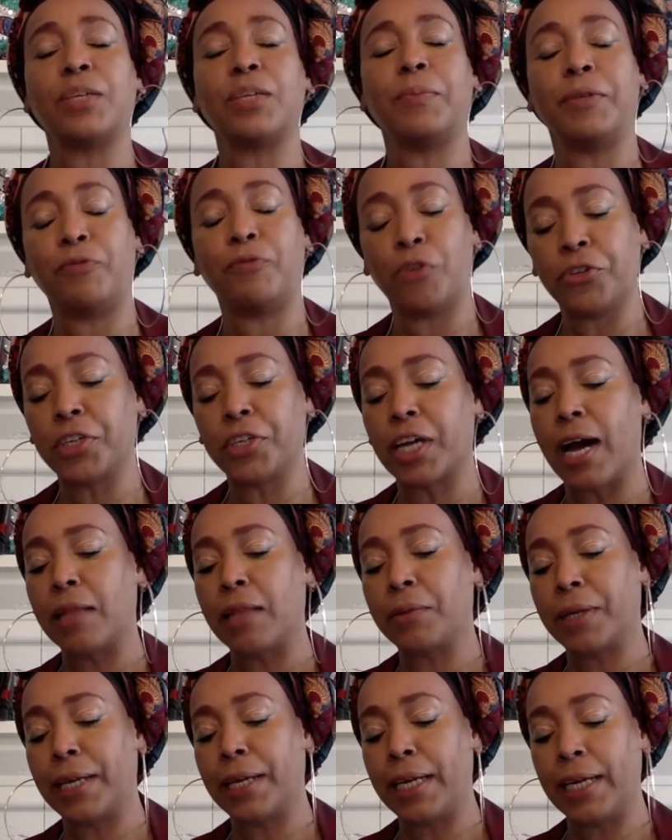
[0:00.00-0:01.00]
before the
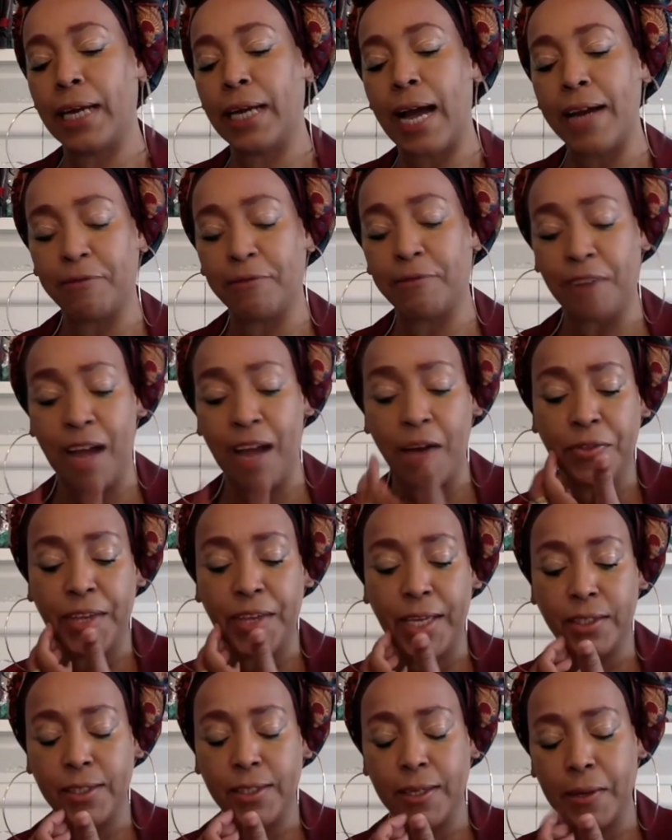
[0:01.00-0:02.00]
cholera hit, I found that